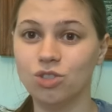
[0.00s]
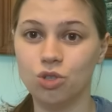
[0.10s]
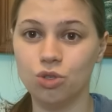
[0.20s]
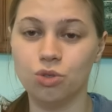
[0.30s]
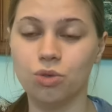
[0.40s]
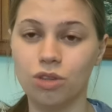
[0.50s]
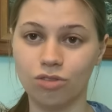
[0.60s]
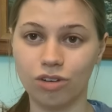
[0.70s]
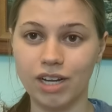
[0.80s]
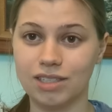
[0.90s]
to the
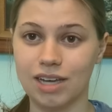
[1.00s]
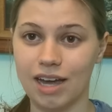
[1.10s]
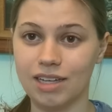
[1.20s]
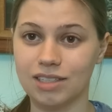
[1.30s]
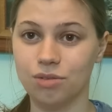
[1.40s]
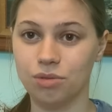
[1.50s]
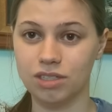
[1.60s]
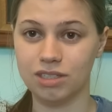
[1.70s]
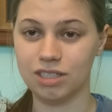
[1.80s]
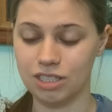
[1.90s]
right size, it
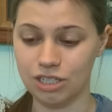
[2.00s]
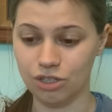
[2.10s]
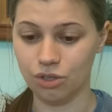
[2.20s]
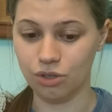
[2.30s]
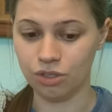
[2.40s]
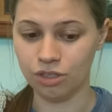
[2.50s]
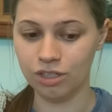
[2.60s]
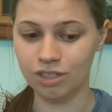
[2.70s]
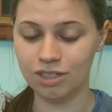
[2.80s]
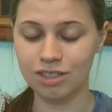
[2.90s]
would still
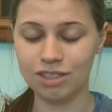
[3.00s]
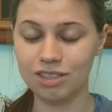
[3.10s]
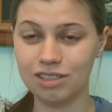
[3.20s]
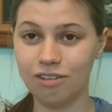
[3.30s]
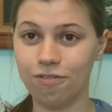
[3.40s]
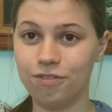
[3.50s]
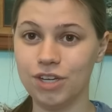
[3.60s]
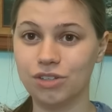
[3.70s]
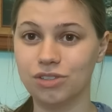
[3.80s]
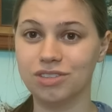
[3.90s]

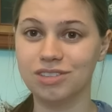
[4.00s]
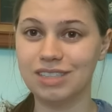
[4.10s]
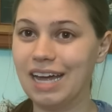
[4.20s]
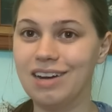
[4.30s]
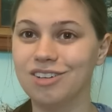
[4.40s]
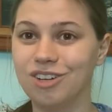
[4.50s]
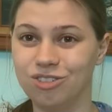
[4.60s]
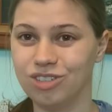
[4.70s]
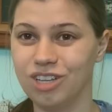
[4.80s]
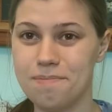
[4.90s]
feel, I don't know,
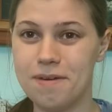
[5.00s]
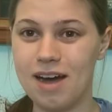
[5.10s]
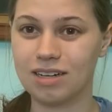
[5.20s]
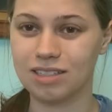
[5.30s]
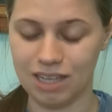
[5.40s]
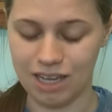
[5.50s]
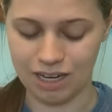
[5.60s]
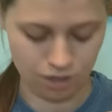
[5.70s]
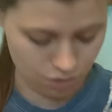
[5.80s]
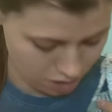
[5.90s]
really boxy,
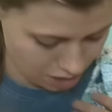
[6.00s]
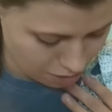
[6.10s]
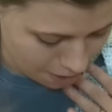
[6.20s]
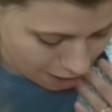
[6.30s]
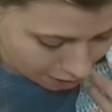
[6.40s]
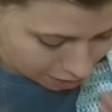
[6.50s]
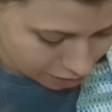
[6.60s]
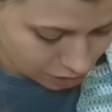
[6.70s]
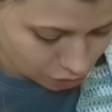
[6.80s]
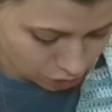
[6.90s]
and I don't like the
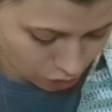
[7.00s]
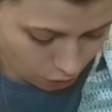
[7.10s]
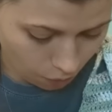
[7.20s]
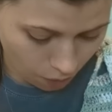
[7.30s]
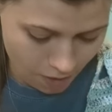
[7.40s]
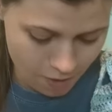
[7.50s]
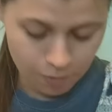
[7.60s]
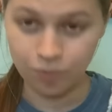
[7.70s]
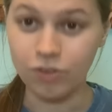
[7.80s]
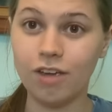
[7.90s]
pattern. So
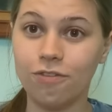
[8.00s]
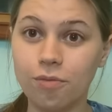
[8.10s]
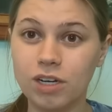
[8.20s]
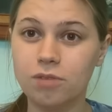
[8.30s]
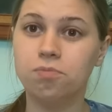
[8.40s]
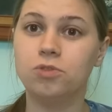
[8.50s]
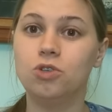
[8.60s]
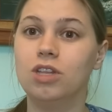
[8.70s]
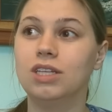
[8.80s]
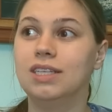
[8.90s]
if I'm gonna
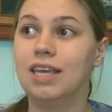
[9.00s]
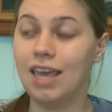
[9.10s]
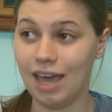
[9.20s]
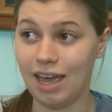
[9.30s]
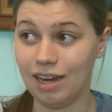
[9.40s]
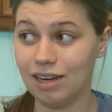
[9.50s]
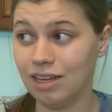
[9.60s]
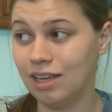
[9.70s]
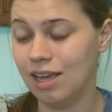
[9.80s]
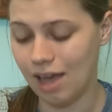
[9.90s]
do this again,
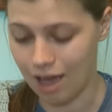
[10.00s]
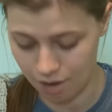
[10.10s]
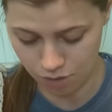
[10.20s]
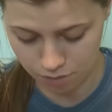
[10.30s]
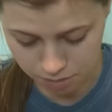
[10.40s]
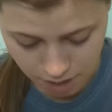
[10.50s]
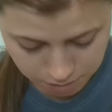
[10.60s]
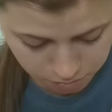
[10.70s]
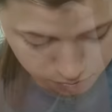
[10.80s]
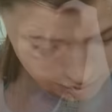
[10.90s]
I would
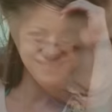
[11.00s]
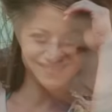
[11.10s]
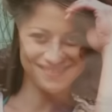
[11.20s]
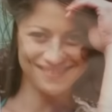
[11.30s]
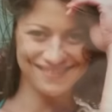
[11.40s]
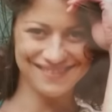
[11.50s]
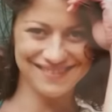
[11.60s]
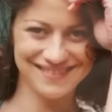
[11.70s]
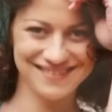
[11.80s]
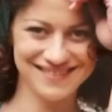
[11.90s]
probably
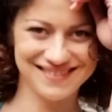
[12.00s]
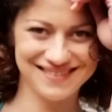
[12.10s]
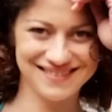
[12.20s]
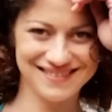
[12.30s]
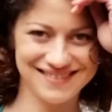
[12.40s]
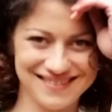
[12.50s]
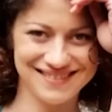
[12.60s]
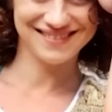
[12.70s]
all one